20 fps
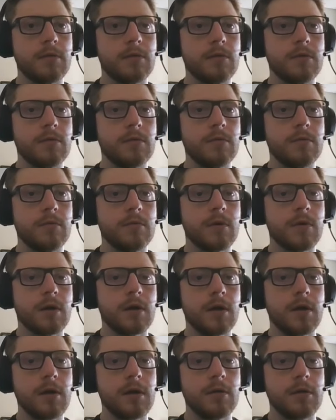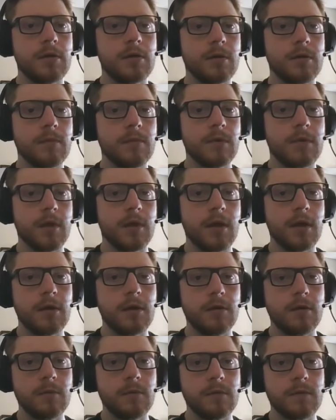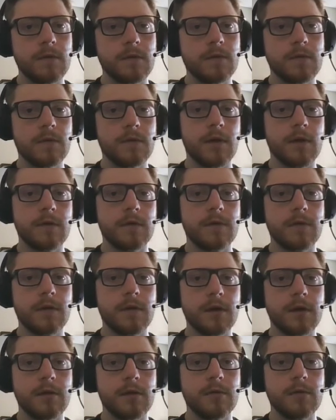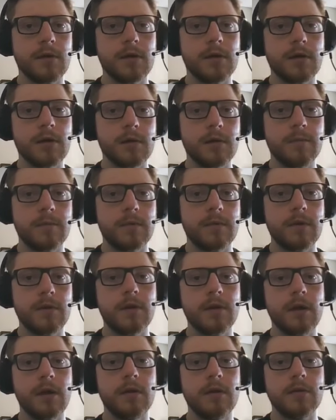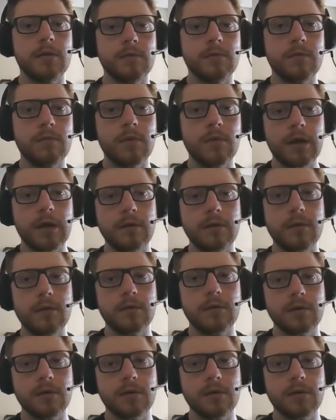to do item title is test title updated, right?